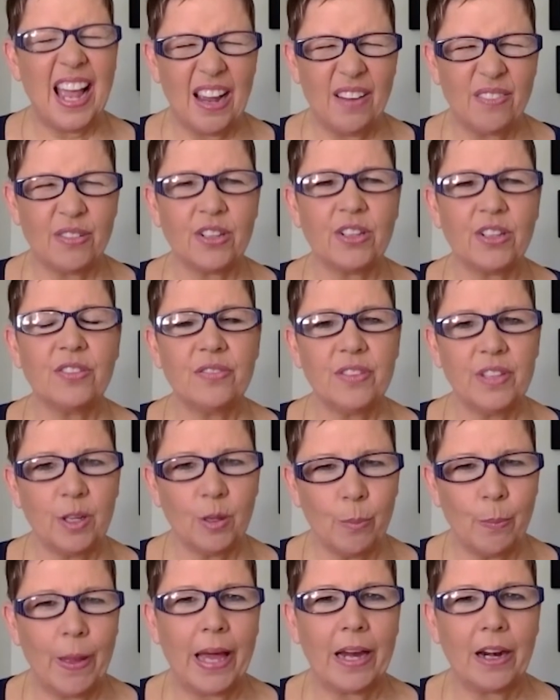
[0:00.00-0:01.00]
ever
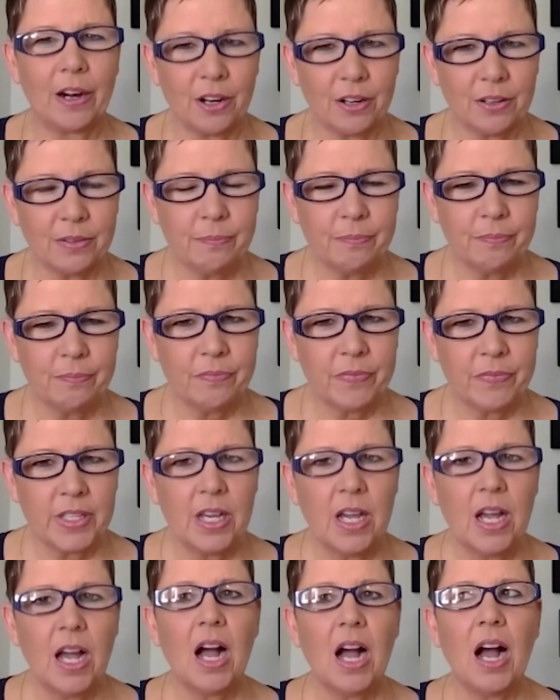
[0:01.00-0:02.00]
feel better,
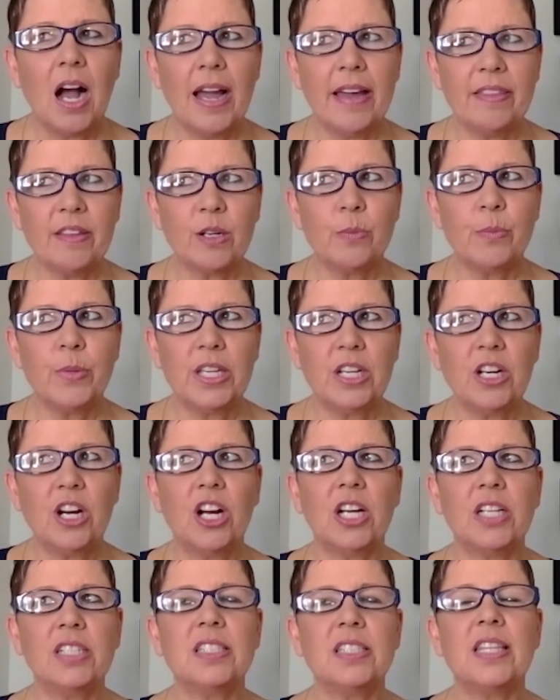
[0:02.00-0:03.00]
either
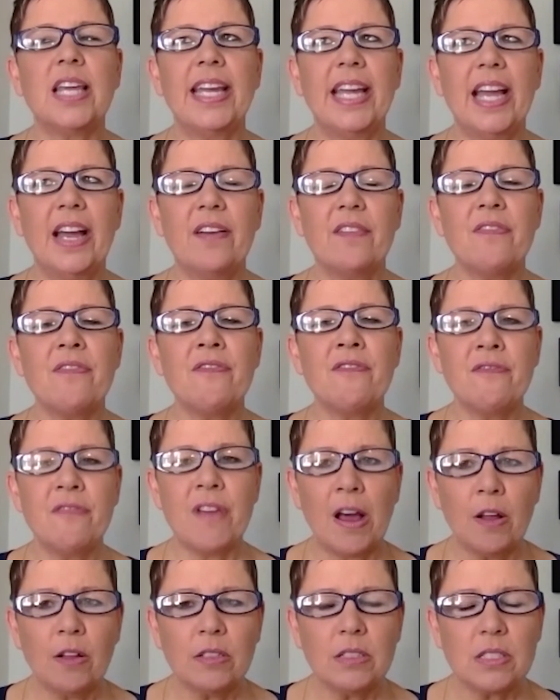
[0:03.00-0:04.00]
because they have
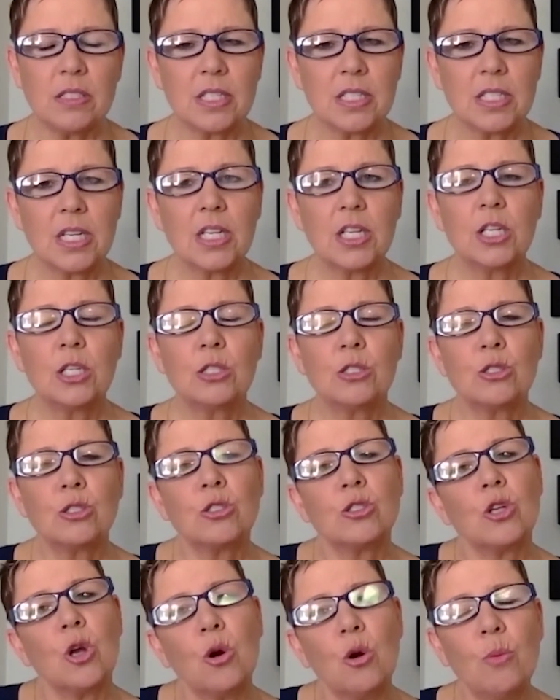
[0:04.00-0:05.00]
felt
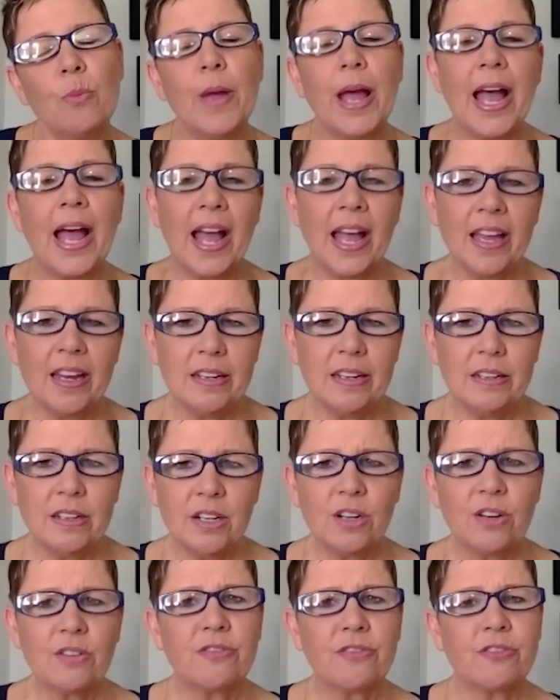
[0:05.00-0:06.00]
so bad
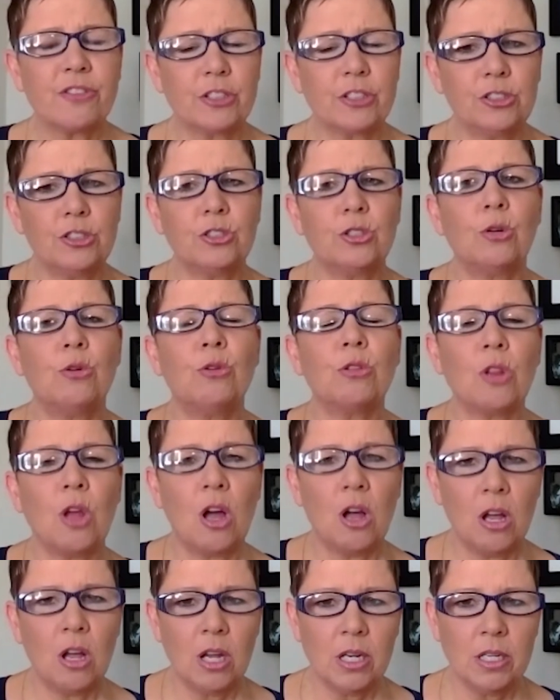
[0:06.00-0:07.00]
for so
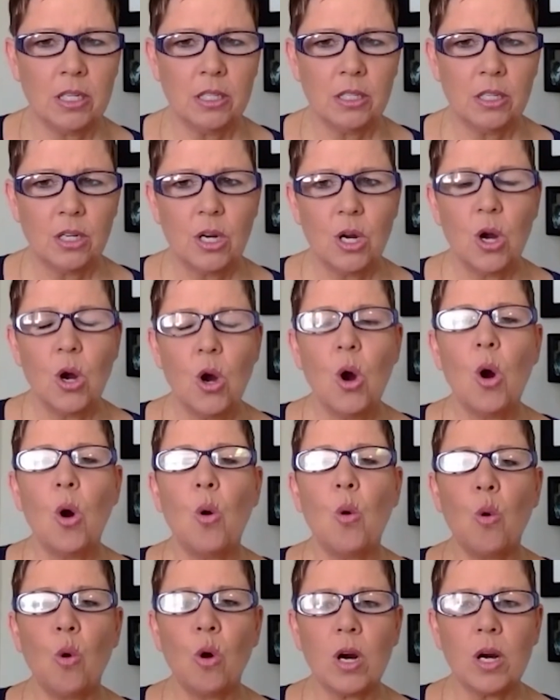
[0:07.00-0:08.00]
long,
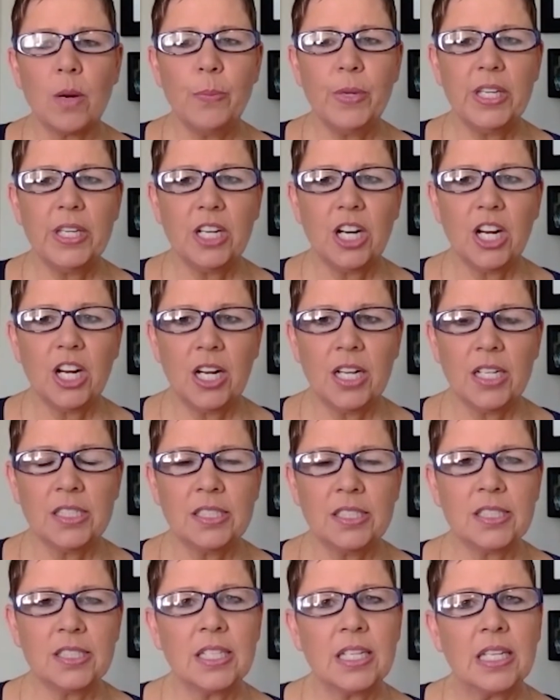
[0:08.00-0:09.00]
or
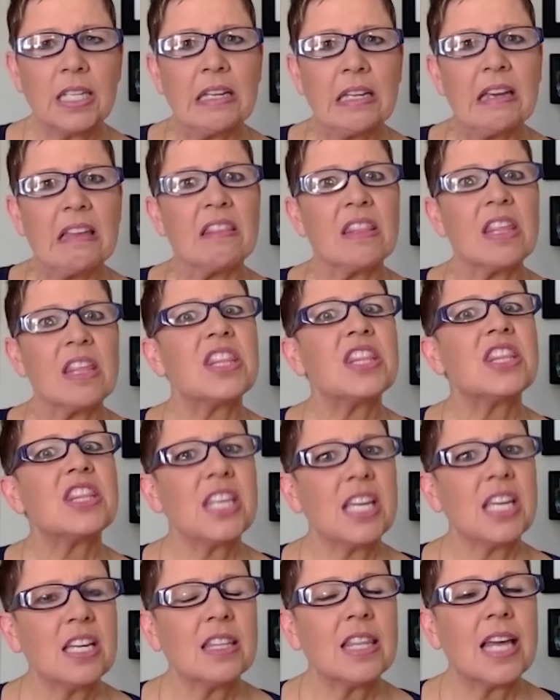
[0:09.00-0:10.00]
because the
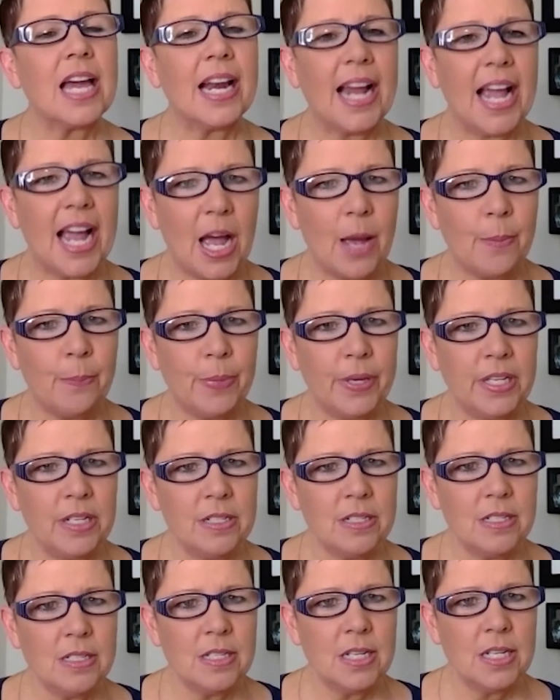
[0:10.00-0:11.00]
thing that
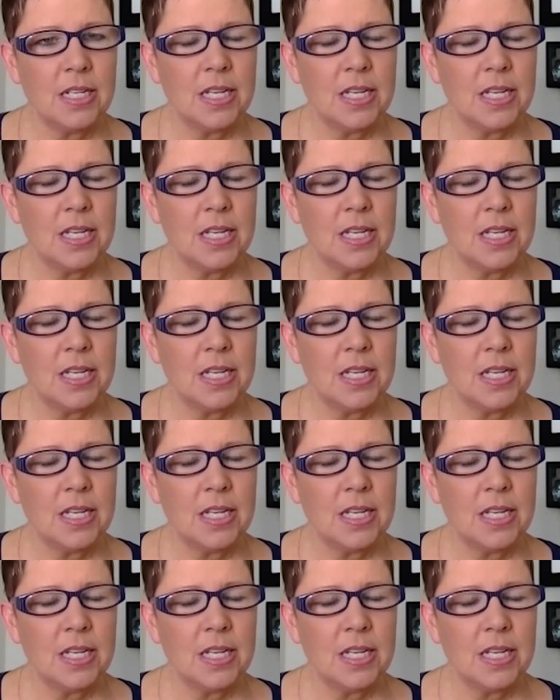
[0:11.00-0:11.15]
happened